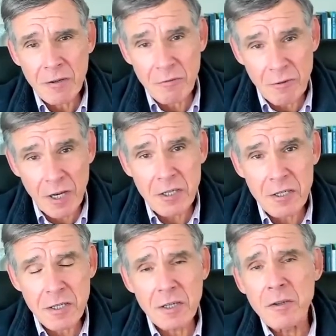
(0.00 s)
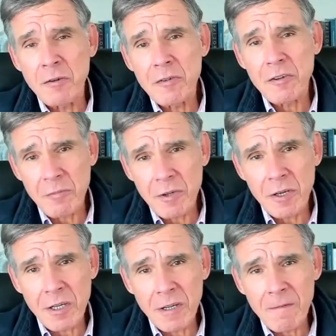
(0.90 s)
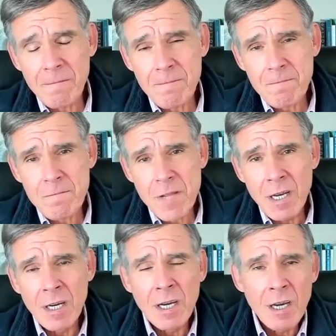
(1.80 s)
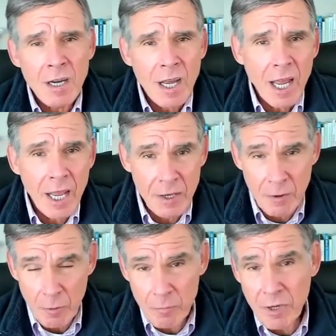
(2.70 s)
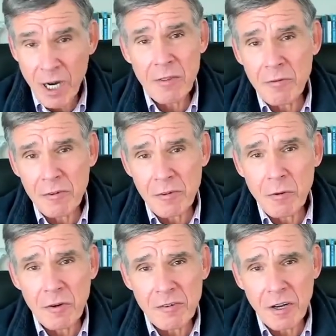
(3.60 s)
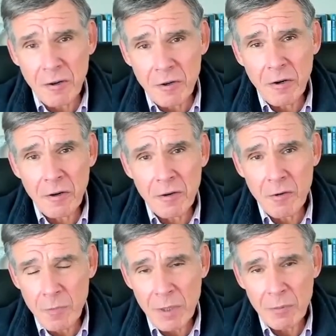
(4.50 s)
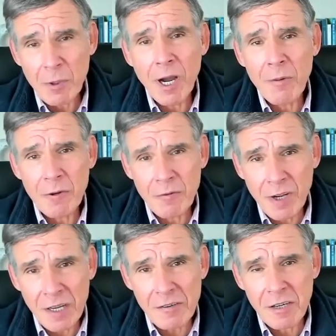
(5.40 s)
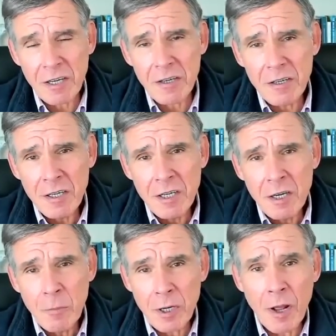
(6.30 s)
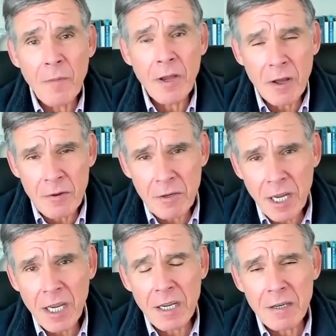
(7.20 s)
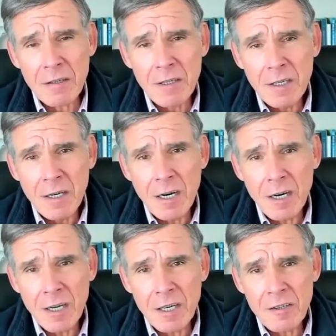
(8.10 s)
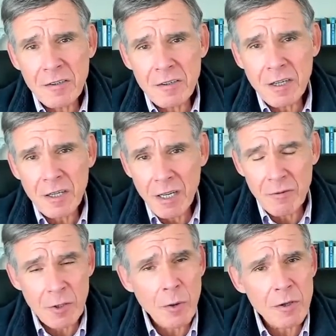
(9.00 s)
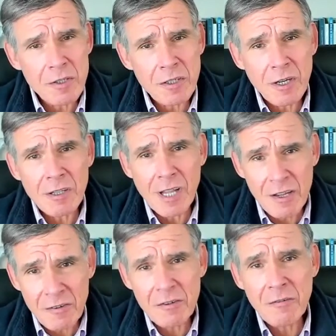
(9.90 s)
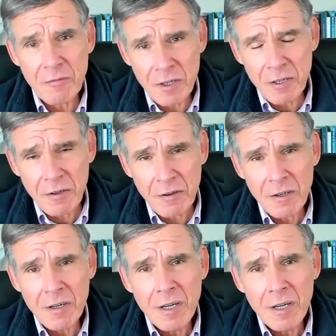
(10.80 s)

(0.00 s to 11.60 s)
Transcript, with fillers: infection induced immunity. And there were breakthroughs, of course, that are occurring for people who have been vaccinated. But on the other hand, uh, it's even though it's less severe,